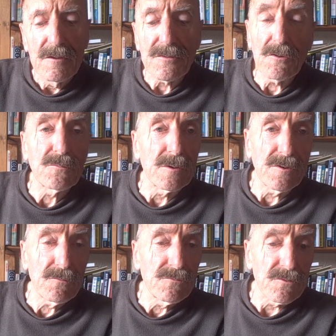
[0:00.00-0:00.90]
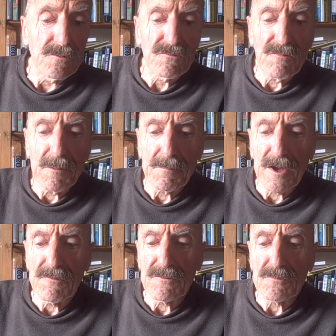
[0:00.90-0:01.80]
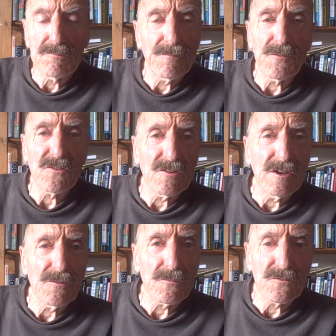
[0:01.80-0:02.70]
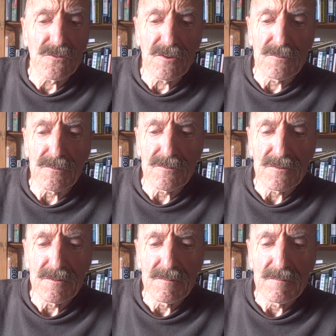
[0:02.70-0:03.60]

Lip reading: Those with no Jewish grandparents were officially not Jews.